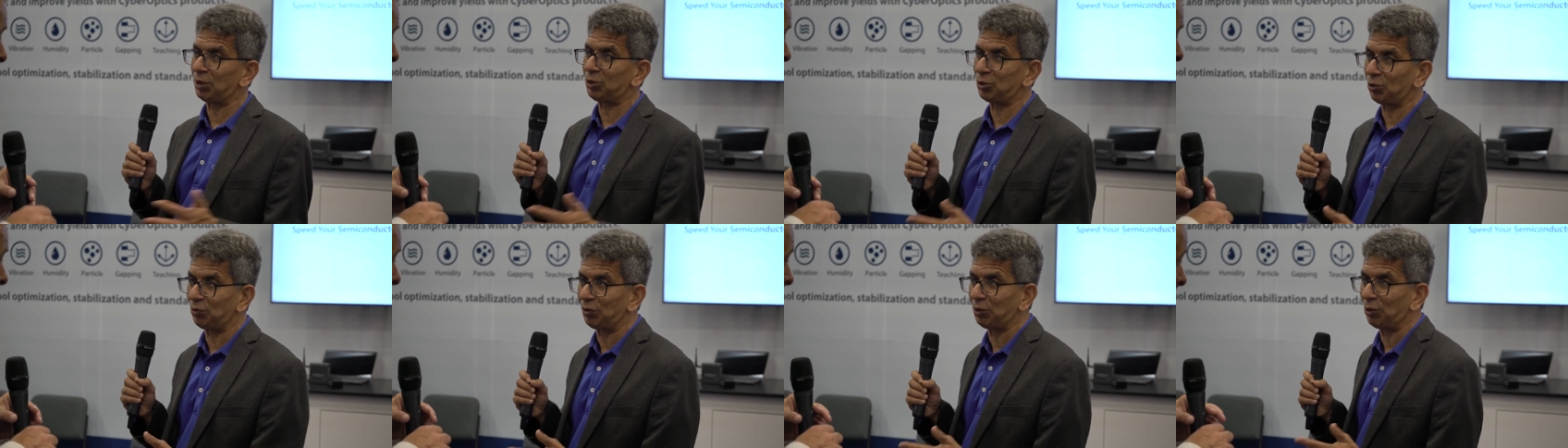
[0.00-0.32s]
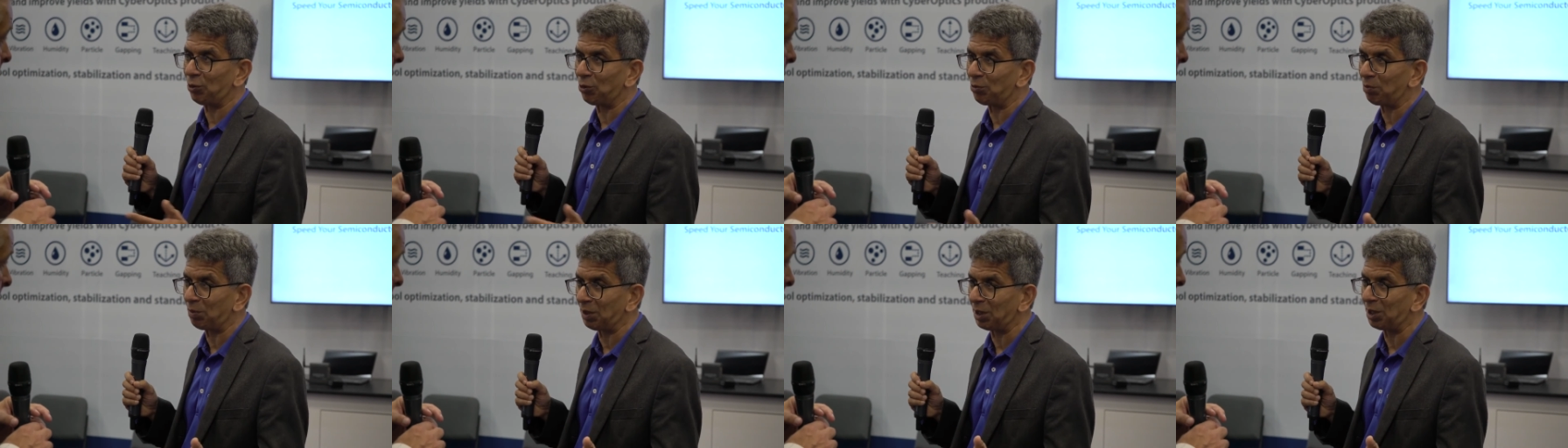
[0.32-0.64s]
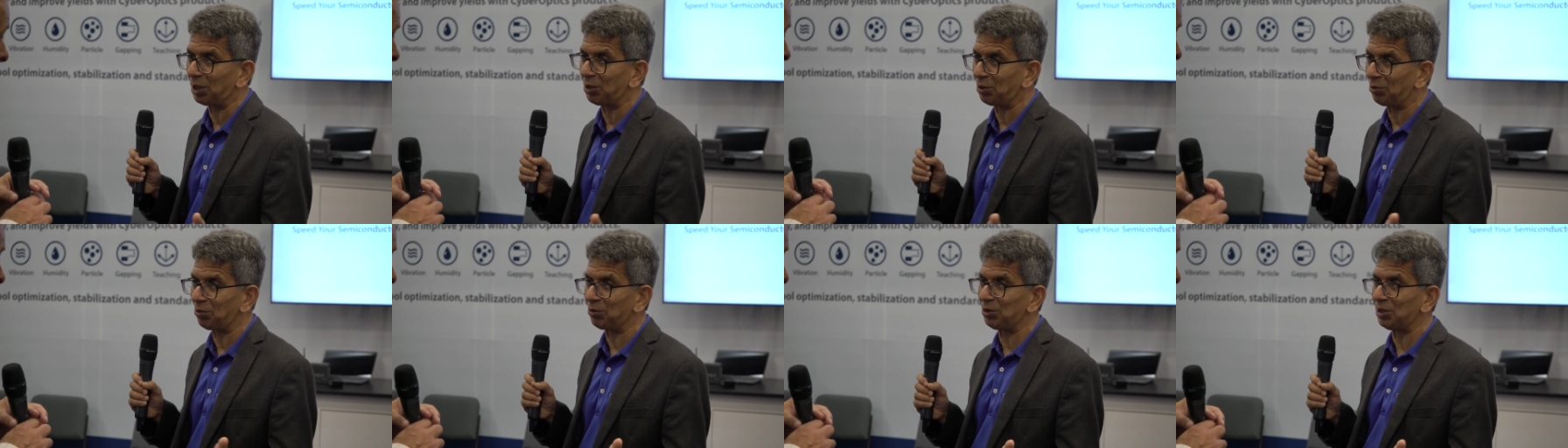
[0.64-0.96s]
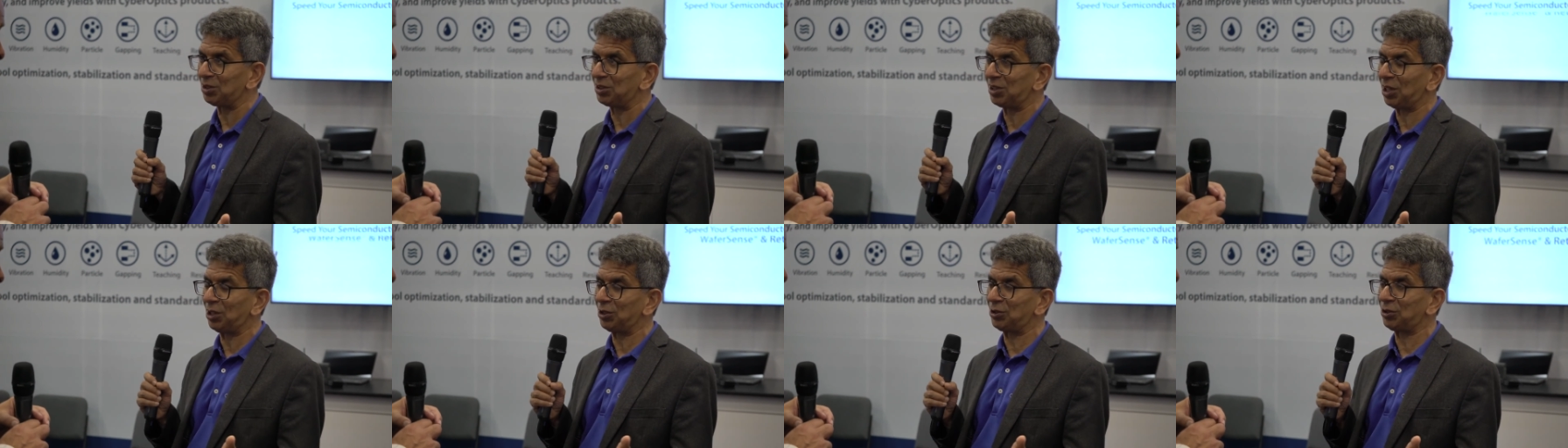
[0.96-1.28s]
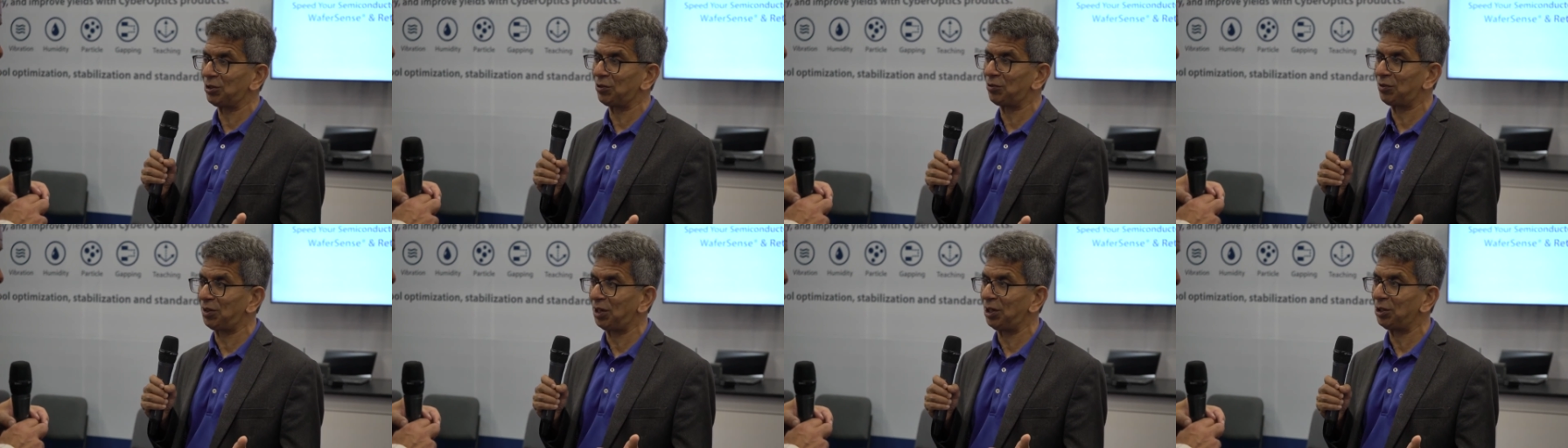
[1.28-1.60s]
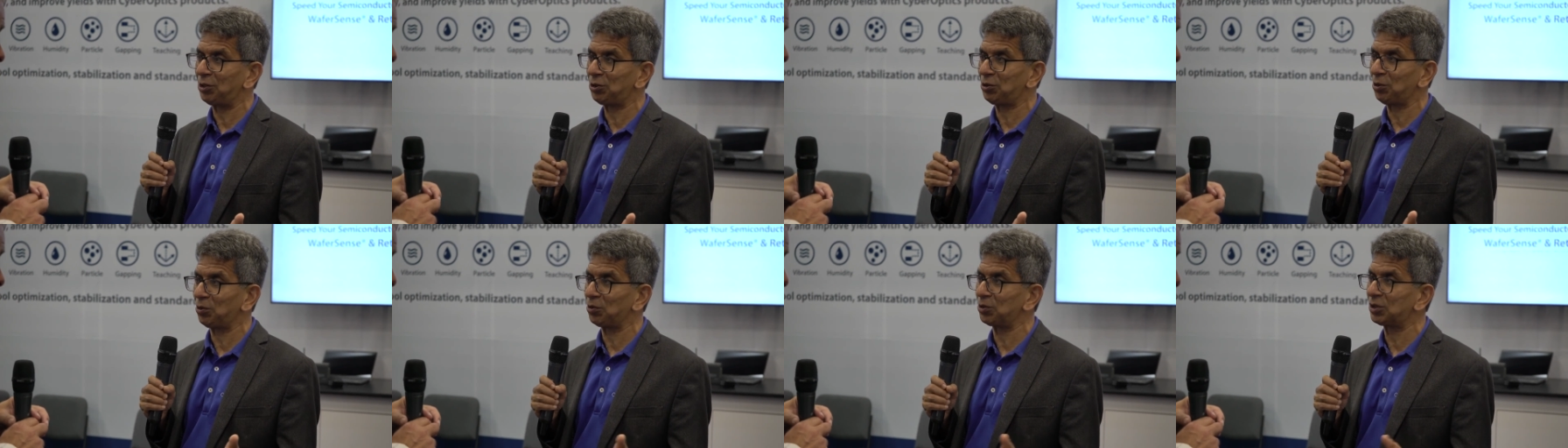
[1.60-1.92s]
so we don't bring it to these kinds of trade
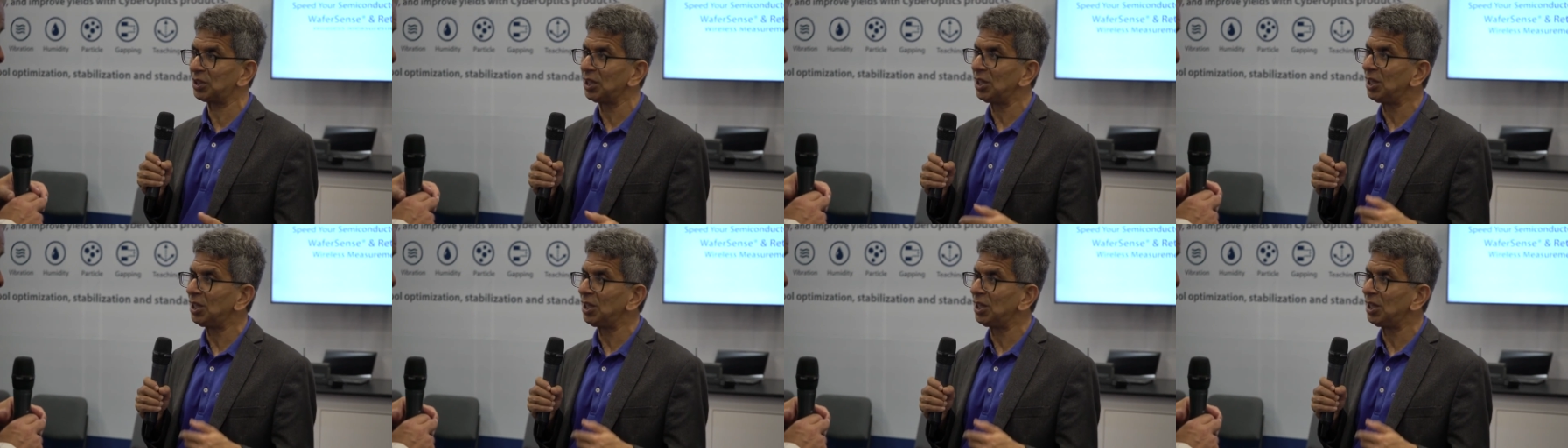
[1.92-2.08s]
shows.